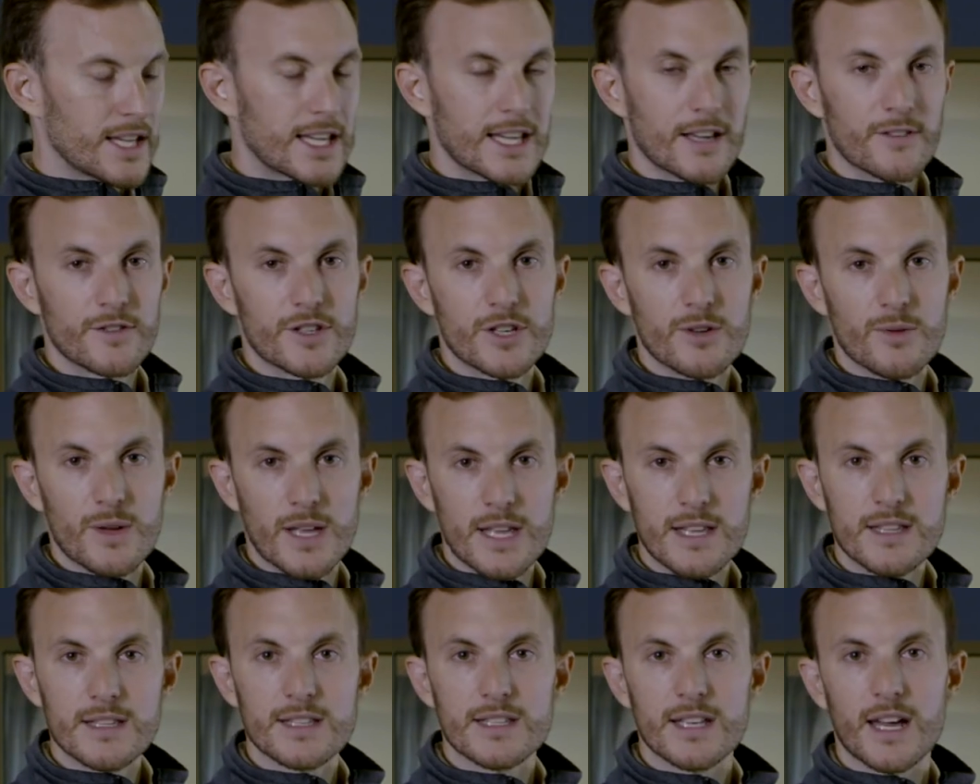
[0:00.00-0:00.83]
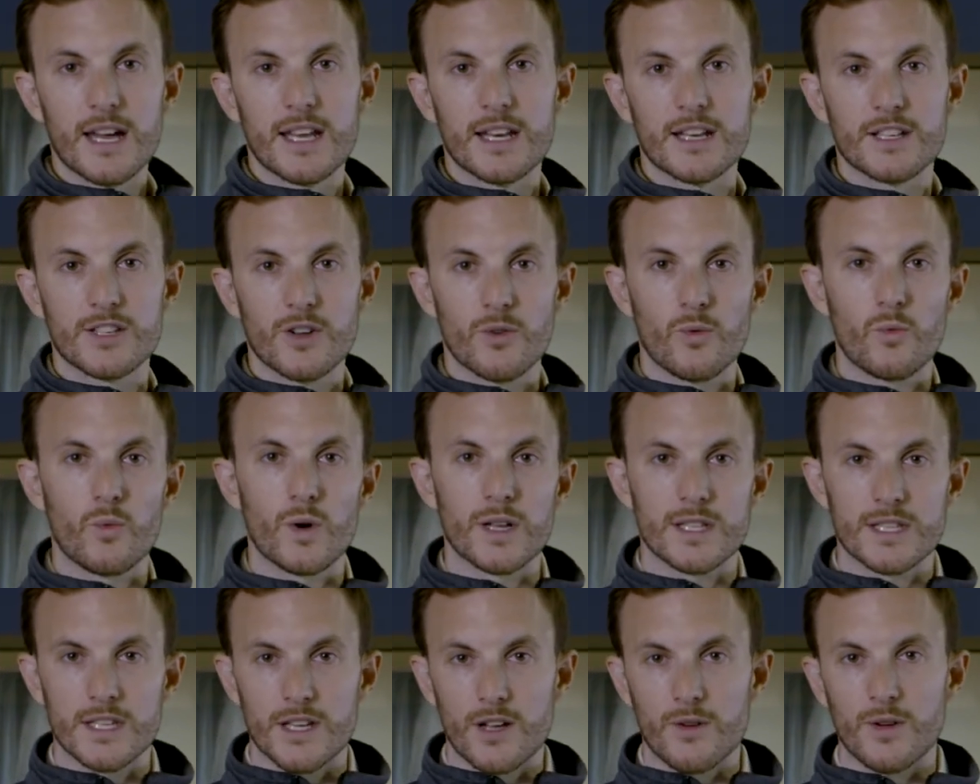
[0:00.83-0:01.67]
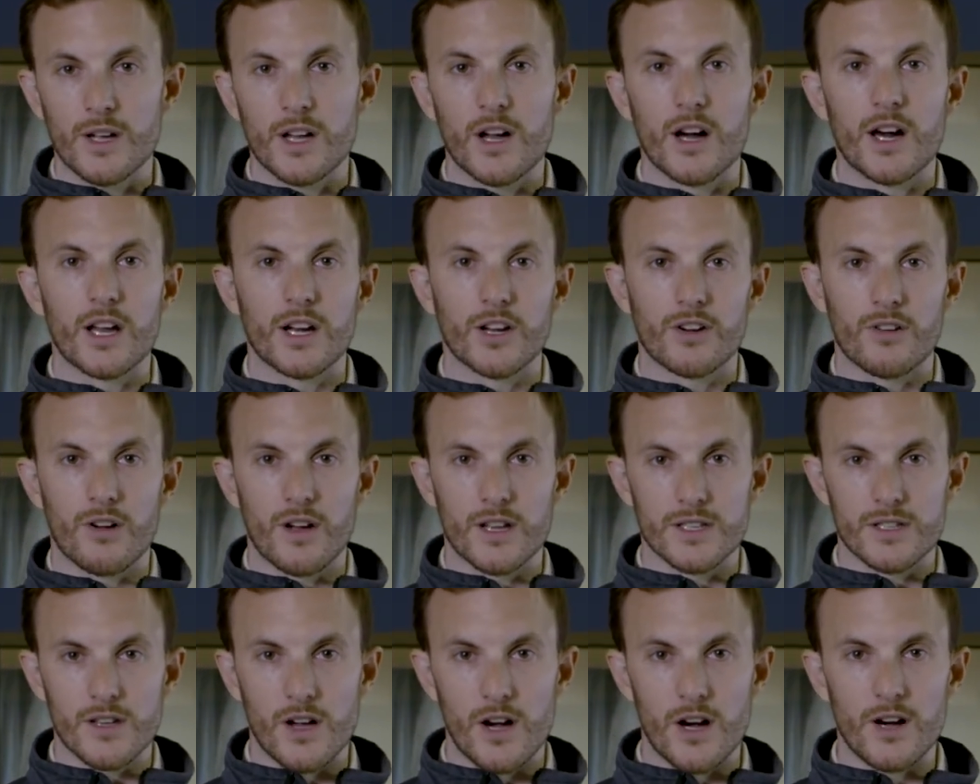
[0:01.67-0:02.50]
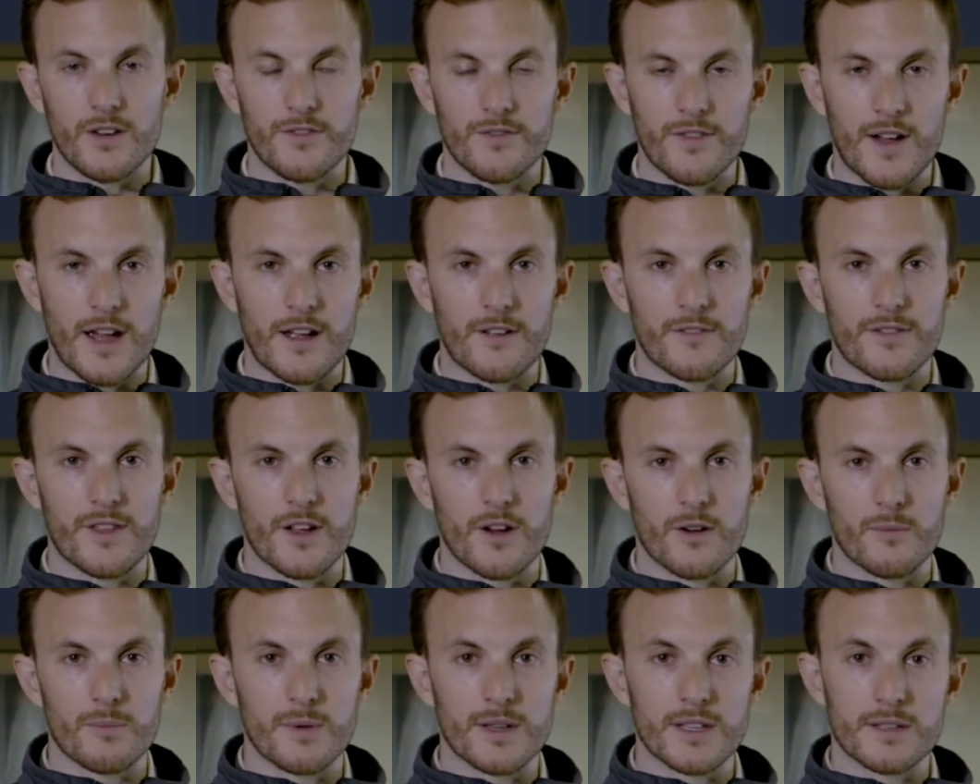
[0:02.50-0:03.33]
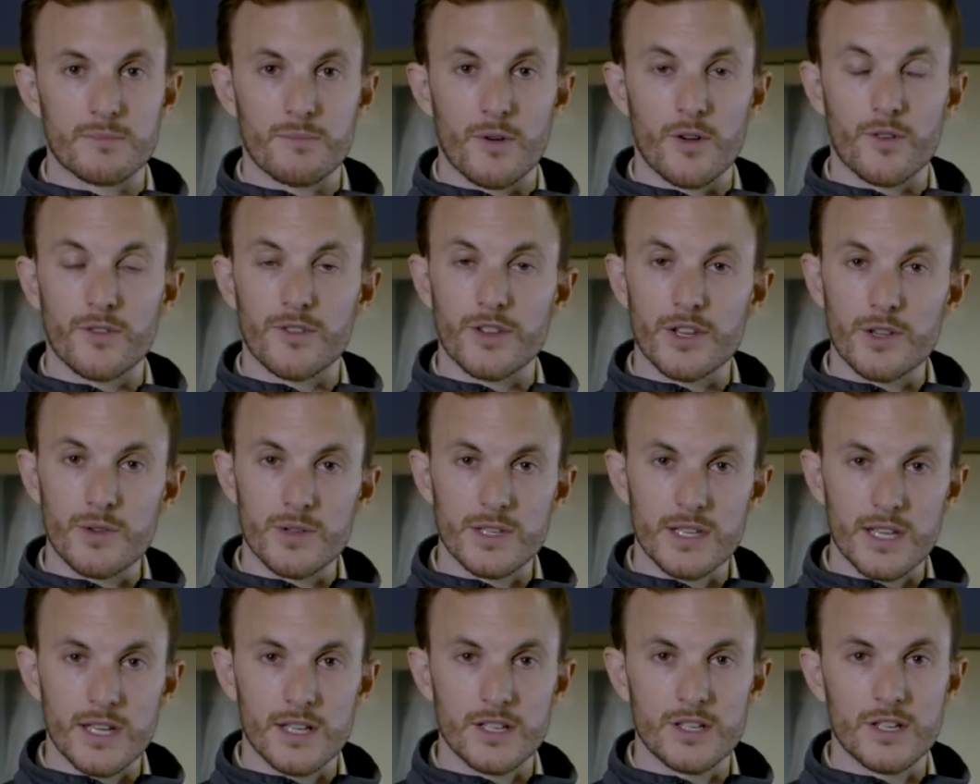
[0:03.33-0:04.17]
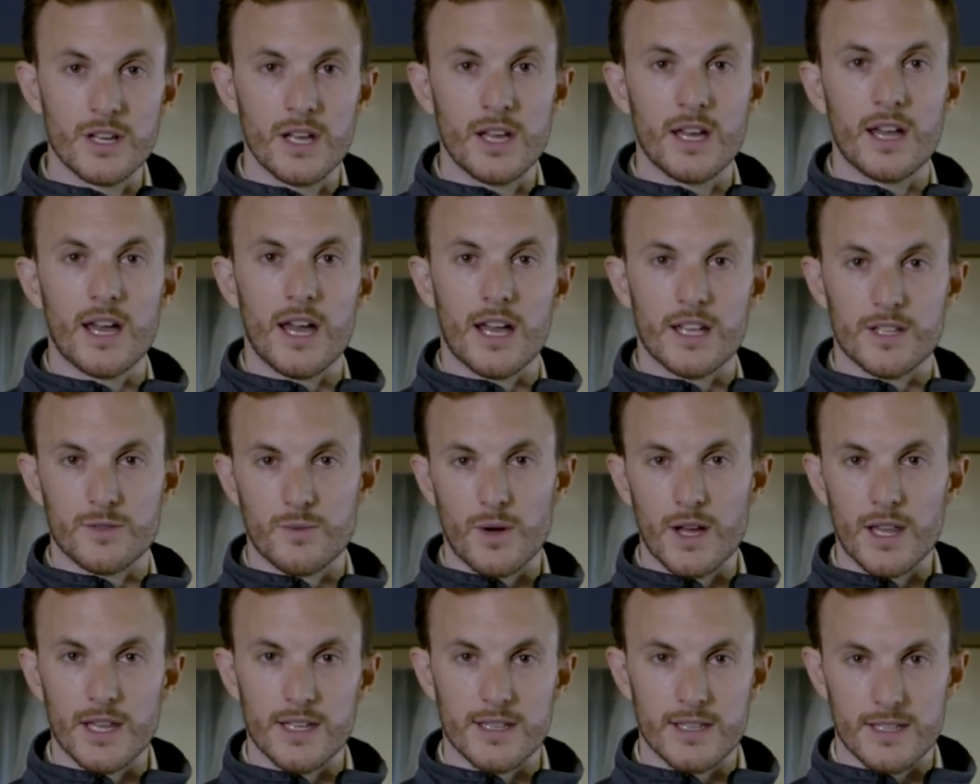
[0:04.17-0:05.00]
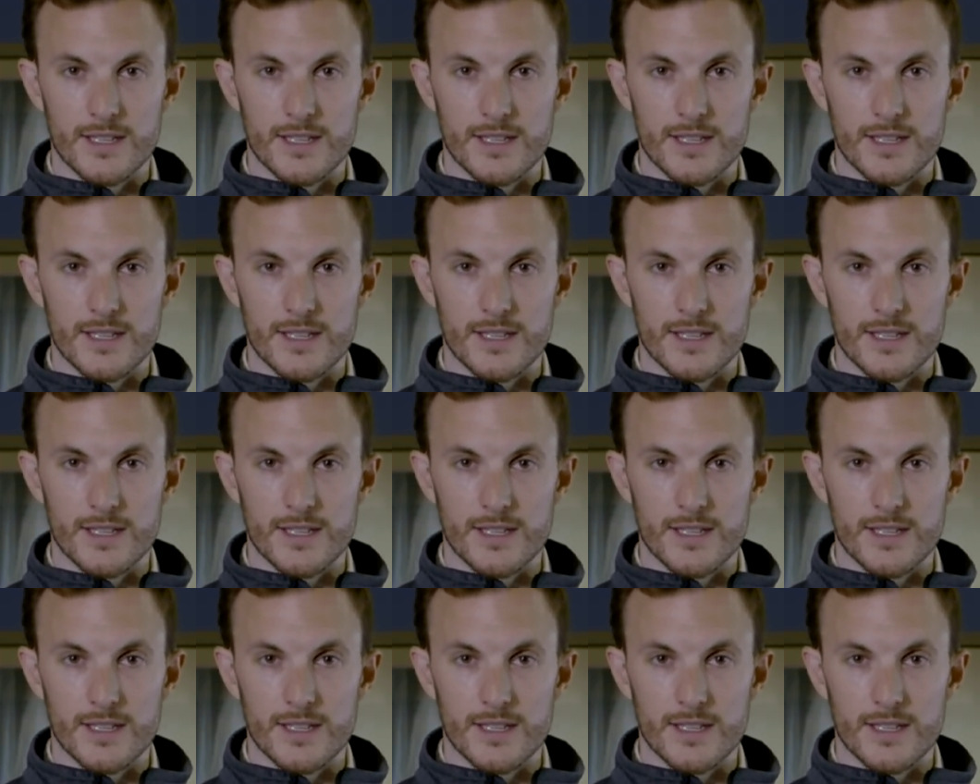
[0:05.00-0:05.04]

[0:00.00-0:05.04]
gives you insight into what's going on across all 5 therapies, both usage as well as